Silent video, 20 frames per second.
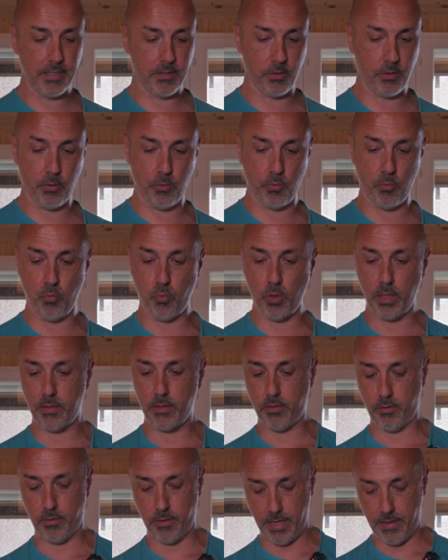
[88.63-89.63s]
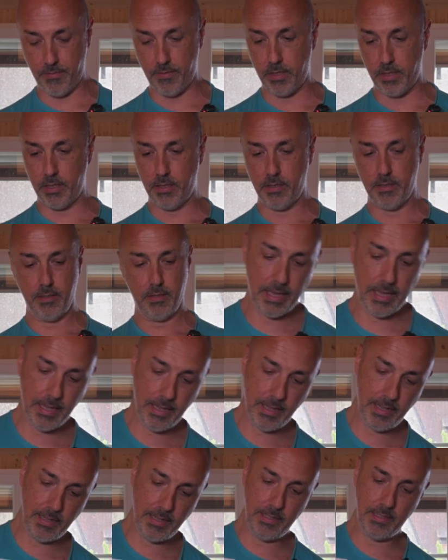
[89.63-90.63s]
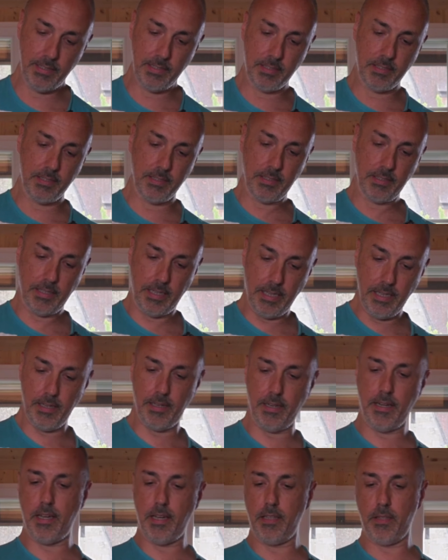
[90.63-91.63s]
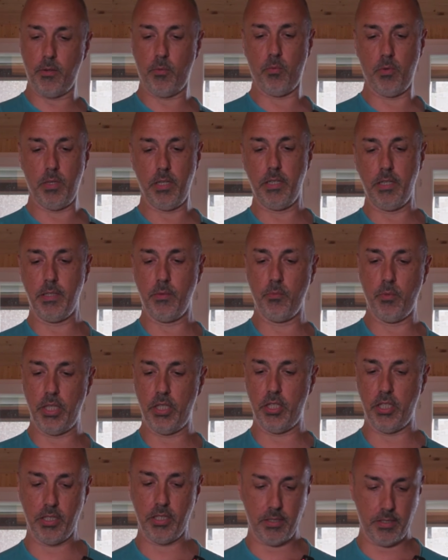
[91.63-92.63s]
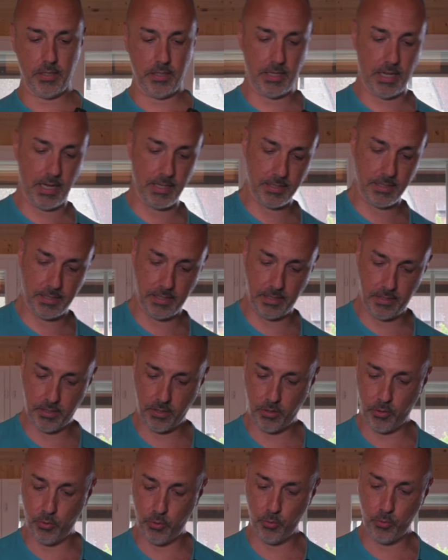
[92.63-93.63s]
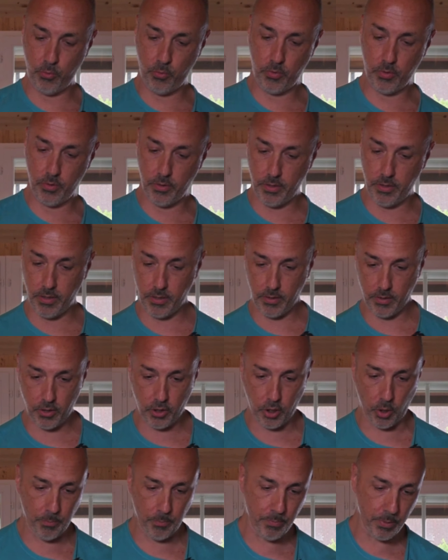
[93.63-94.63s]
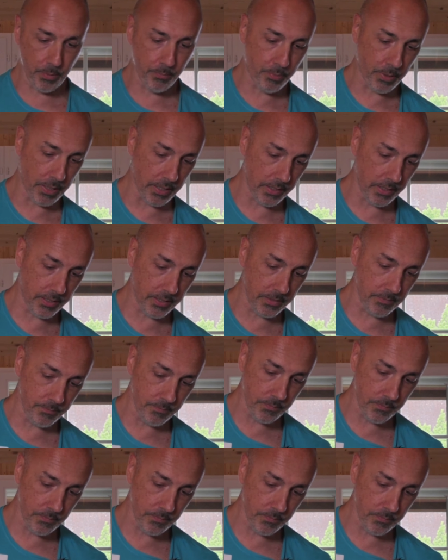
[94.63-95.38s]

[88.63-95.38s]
or whatsoever, and here another one, which is the access to the top part, you